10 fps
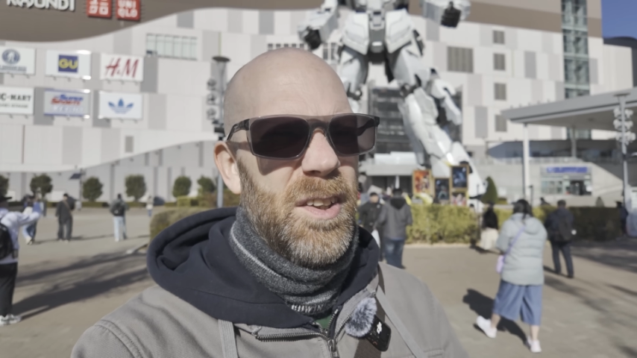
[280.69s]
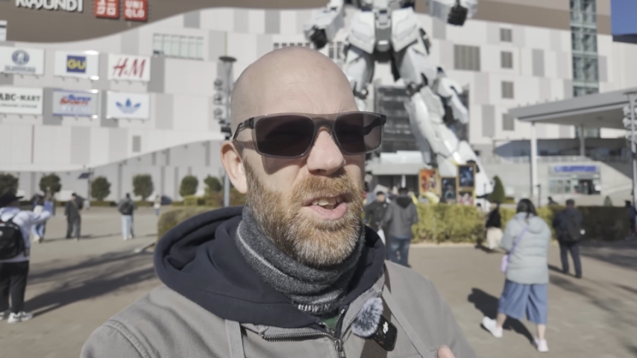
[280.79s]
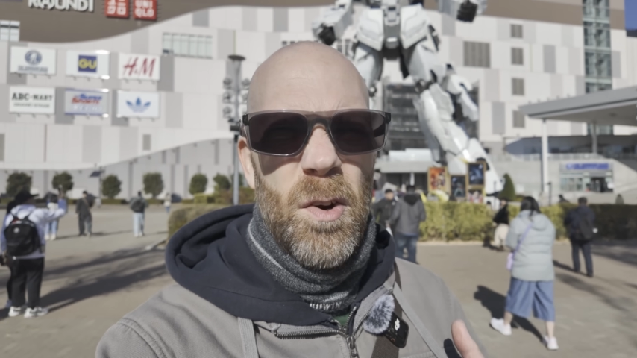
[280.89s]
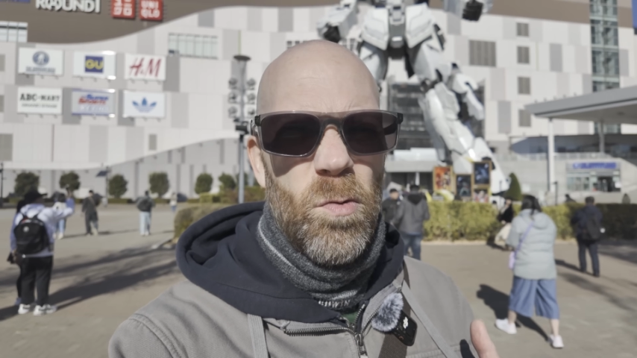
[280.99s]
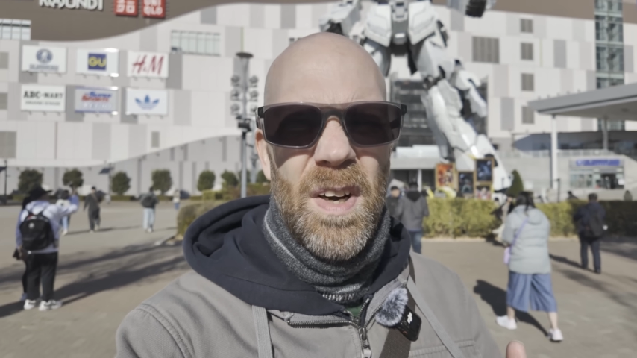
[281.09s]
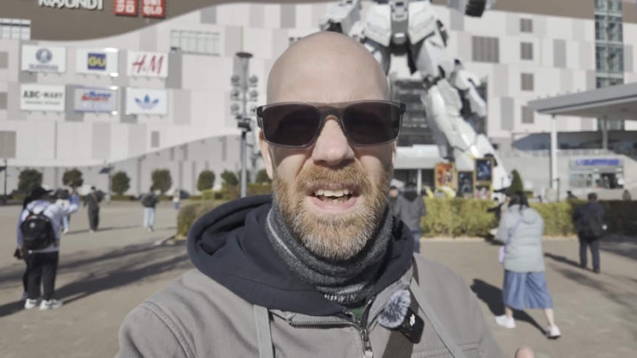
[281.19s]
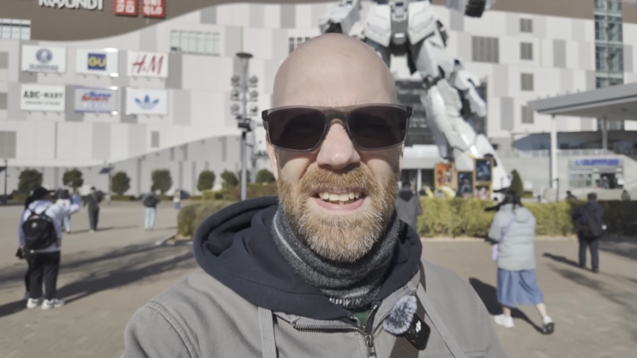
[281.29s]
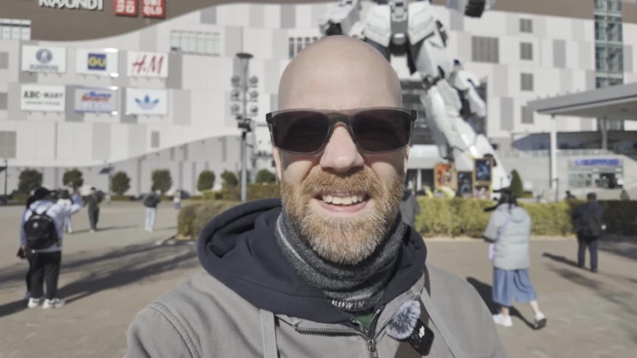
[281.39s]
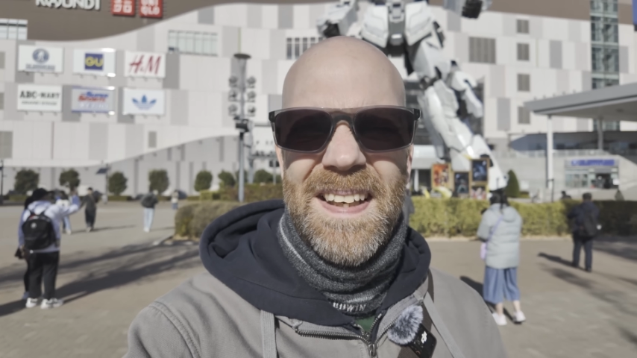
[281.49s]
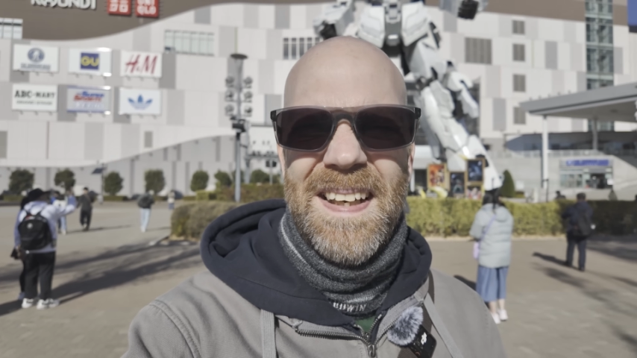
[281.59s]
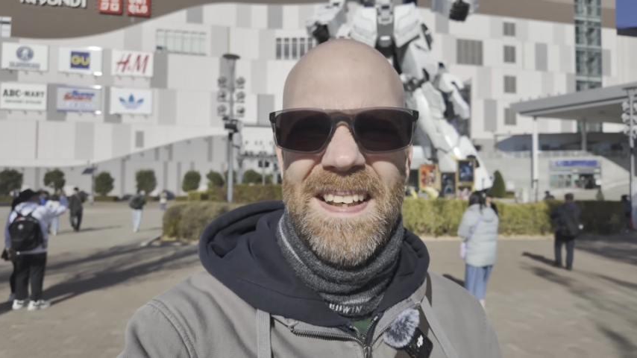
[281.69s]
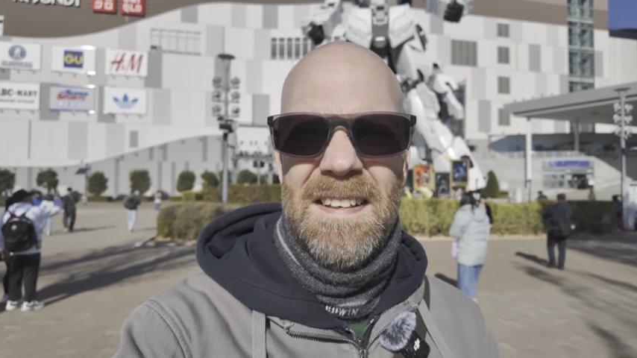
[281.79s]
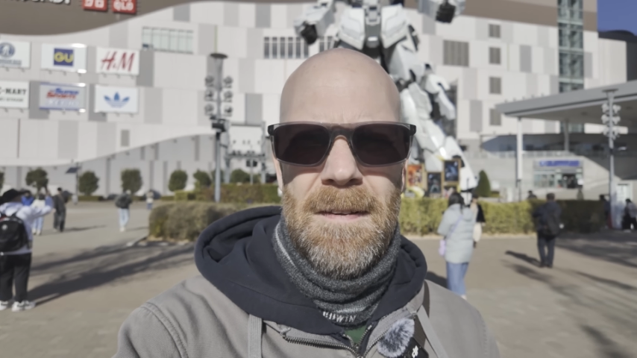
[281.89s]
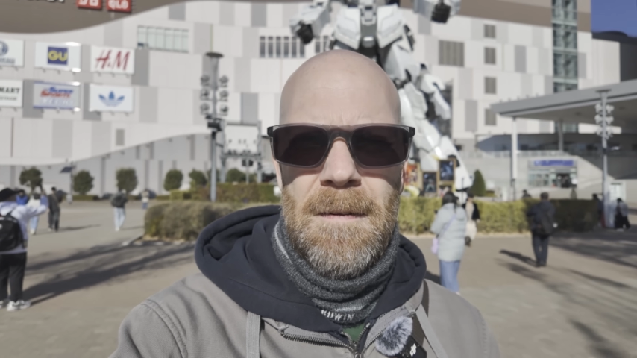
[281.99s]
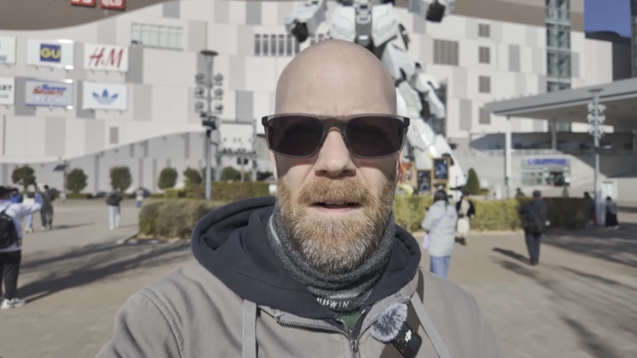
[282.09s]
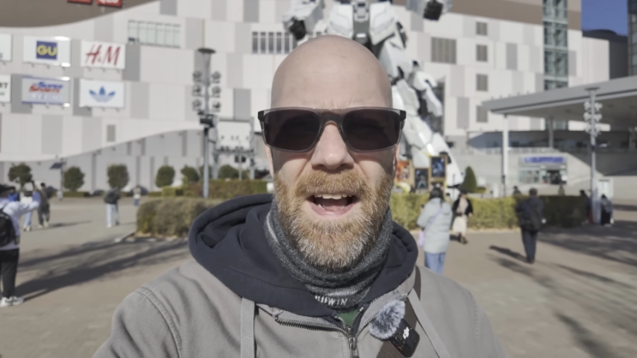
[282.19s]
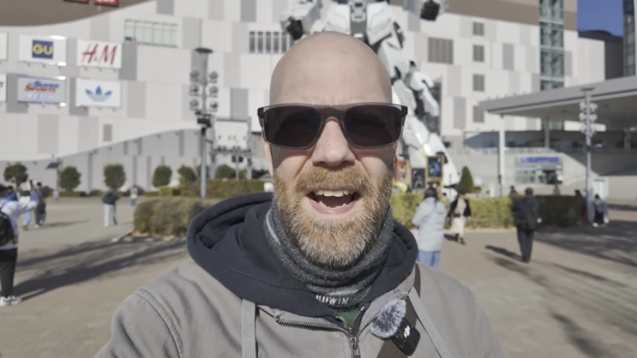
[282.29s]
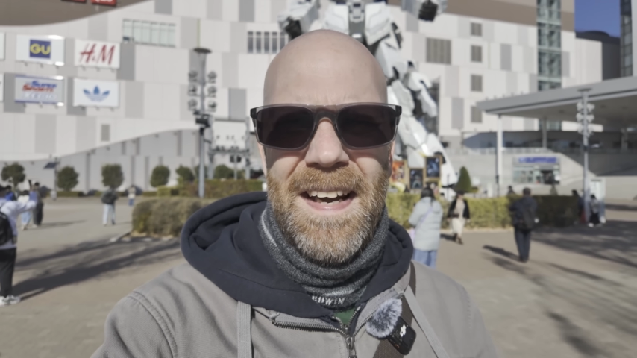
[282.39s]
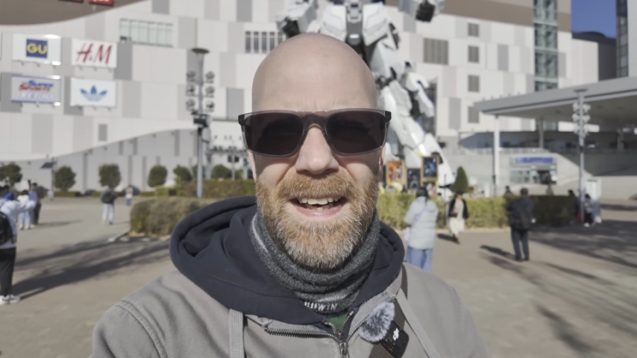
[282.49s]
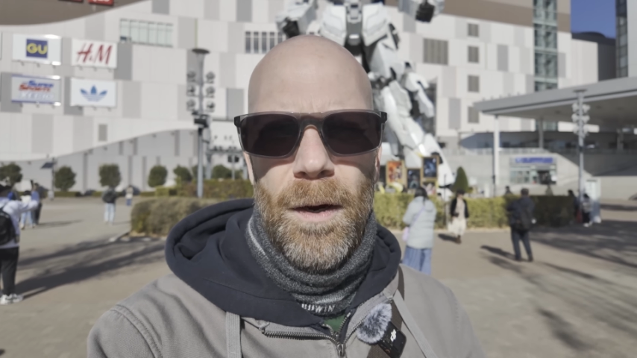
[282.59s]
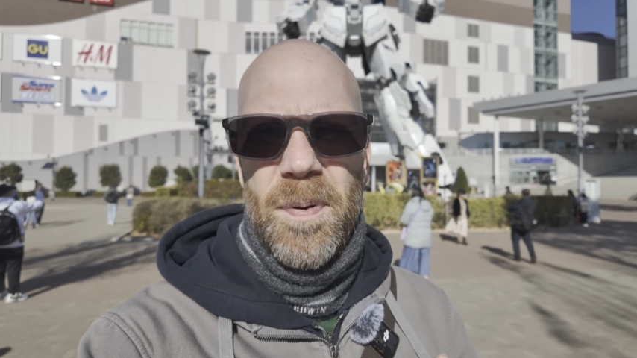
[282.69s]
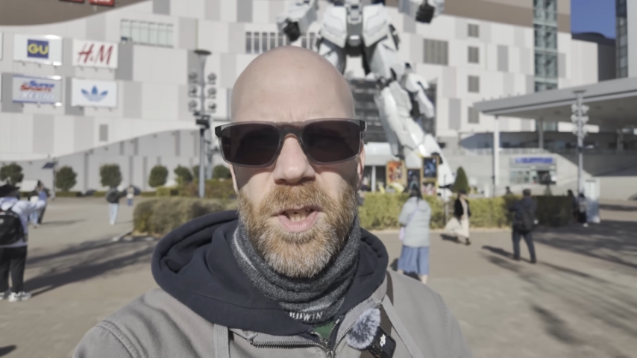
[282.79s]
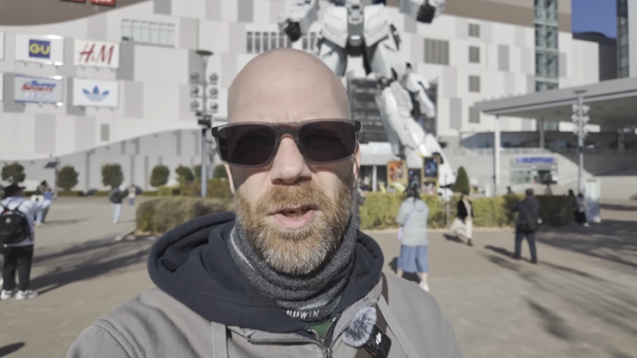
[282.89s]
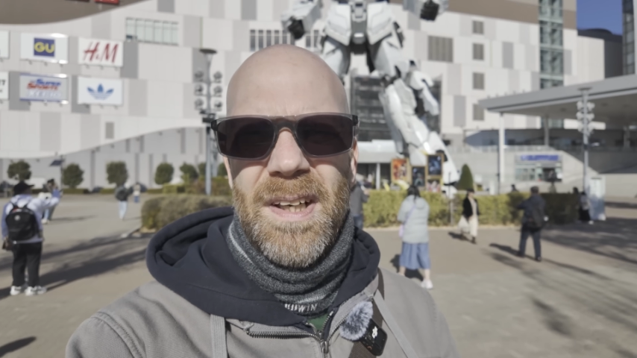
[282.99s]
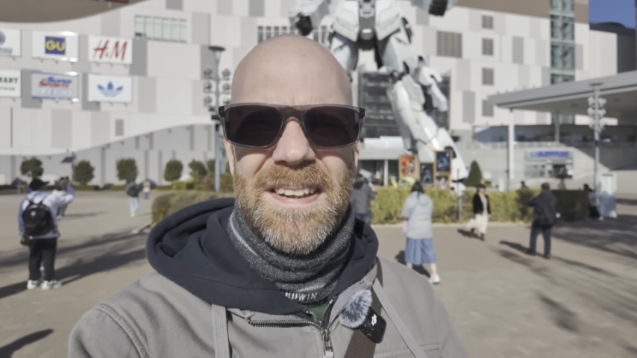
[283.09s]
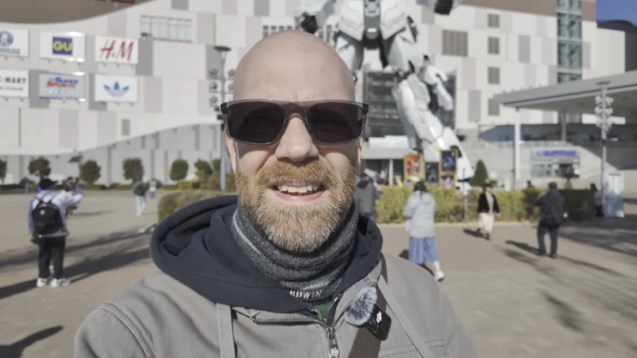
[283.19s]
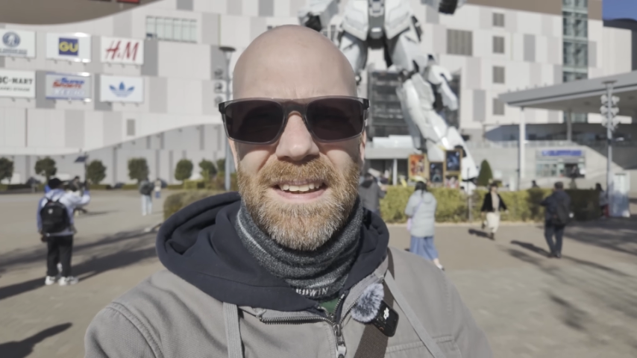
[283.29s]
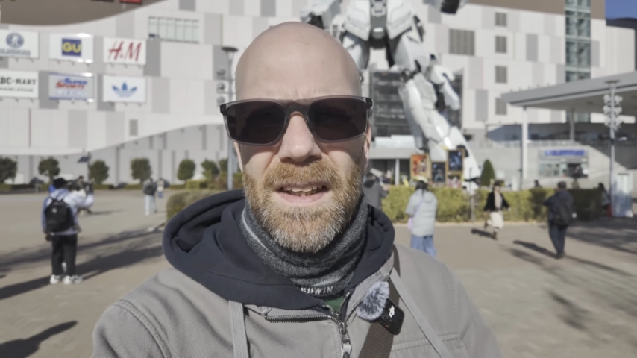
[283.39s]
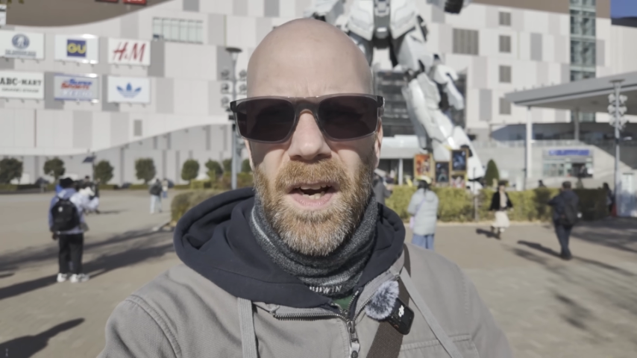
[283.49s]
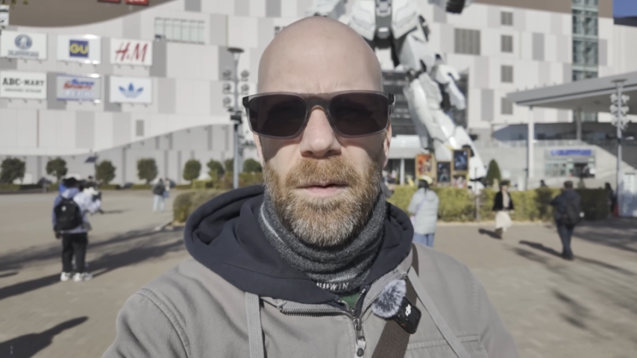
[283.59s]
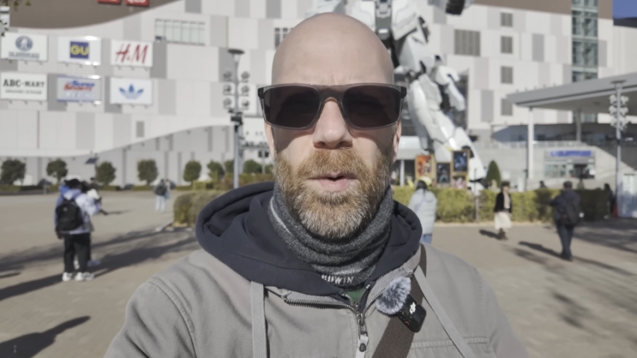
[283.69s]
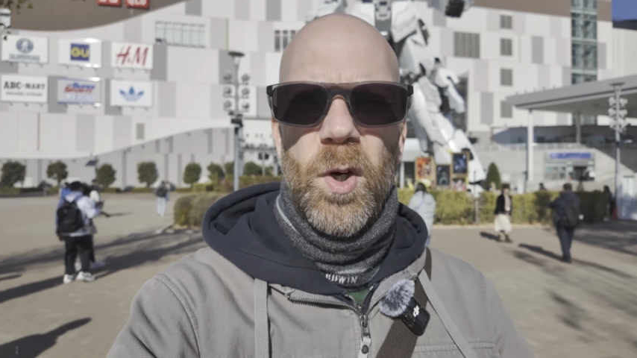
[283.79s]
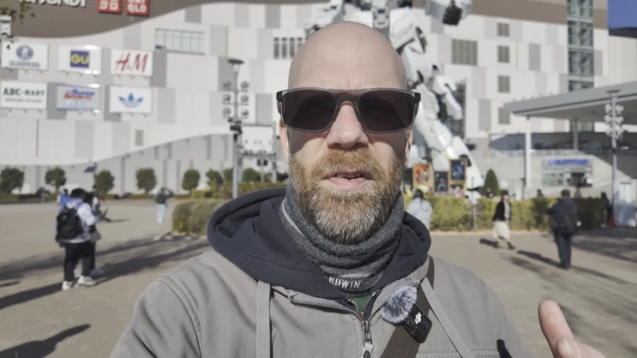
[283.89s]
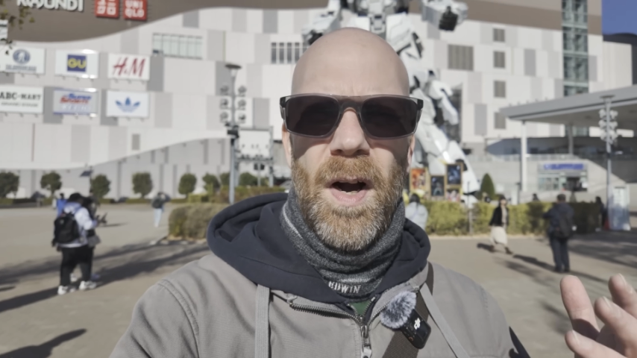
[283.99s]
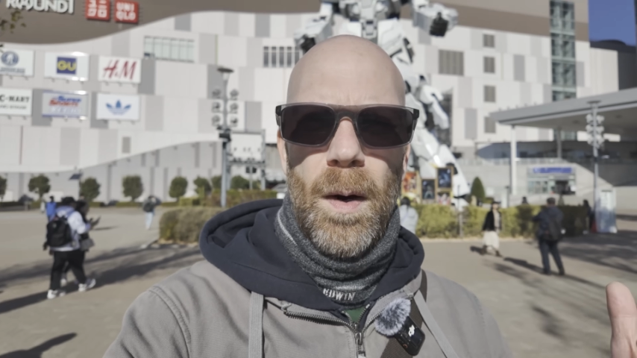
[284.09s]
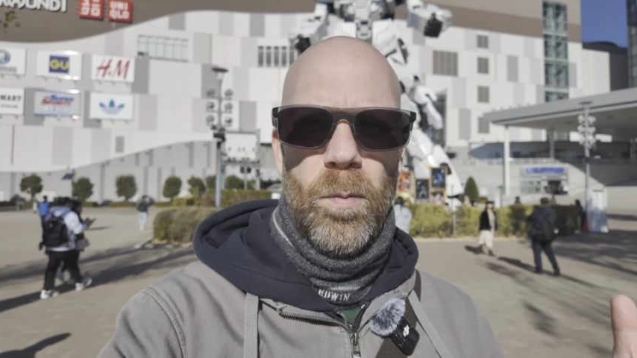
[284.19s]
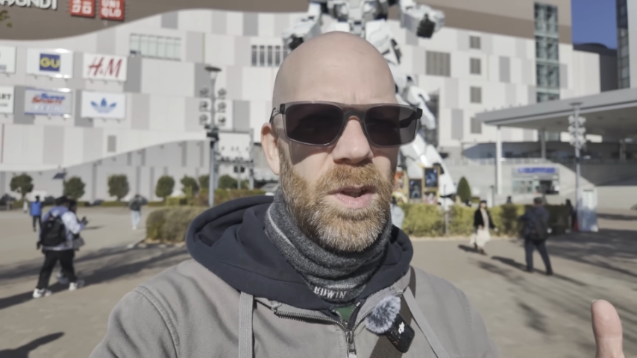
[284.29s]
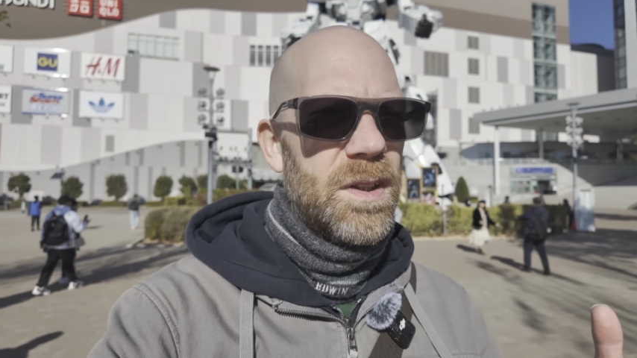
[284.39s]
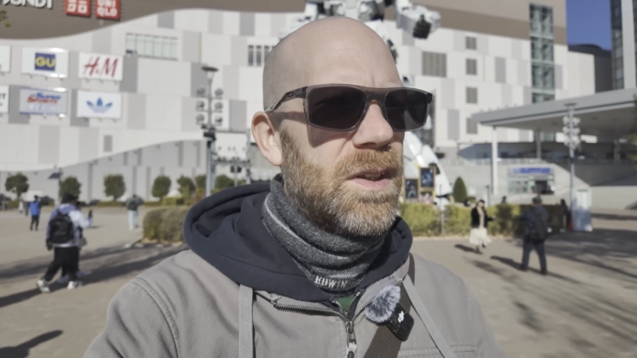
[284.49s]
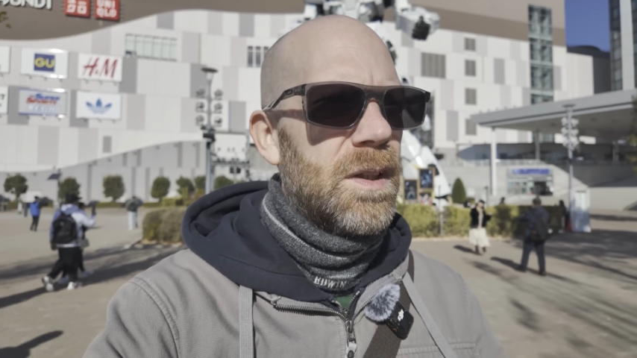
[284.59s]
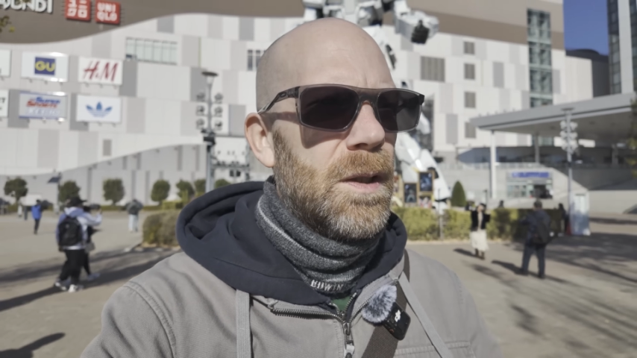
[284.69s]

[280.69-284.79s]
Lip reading: you don't really see any opportunity to kind of move upwards,